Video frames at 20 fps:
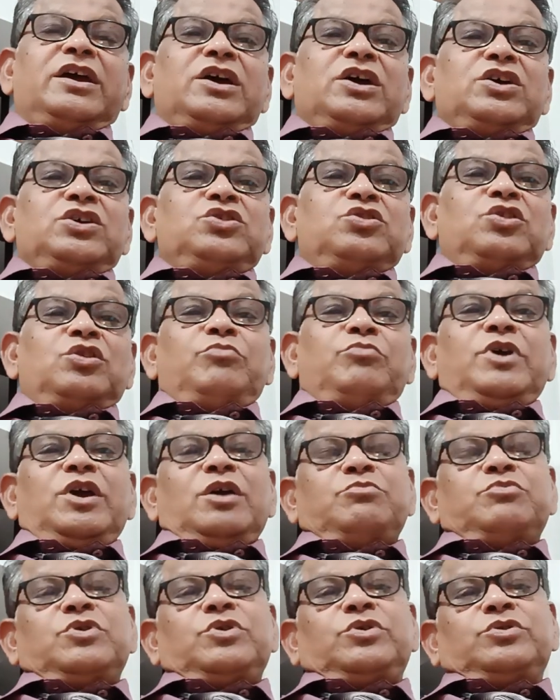you will be
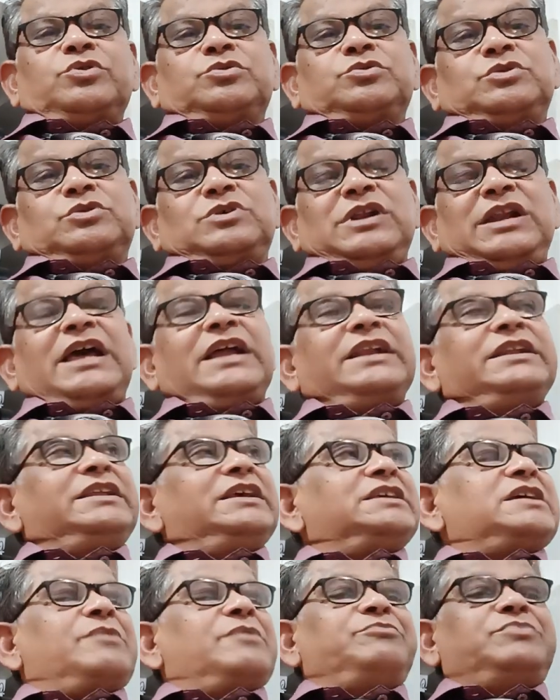able to learn
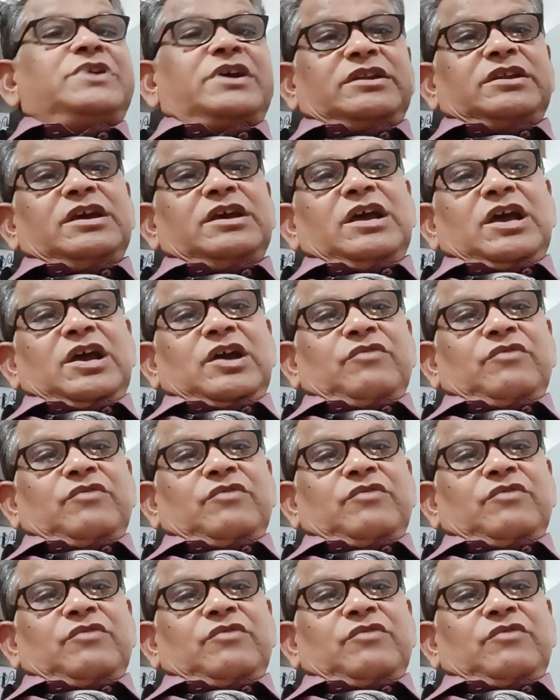the subject.